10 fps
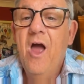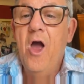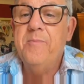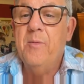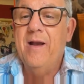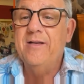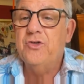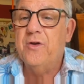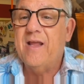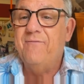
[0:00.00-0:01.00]
Hope you well
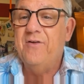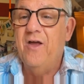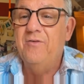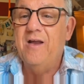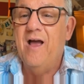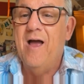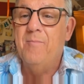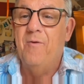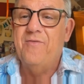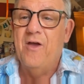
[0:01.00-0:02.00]
enjoyed Kefalonia.
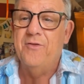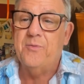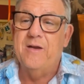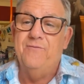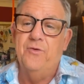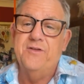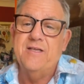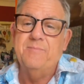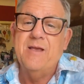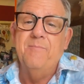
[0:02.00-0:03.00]
I'm off there on the 24th of
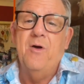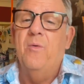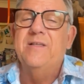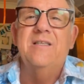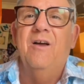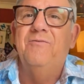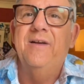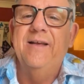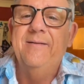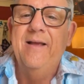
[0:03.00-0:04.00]
September. Oh, it's
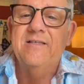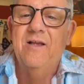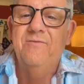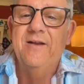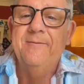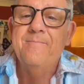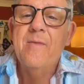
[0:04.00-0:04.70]
lovely. It's lovely.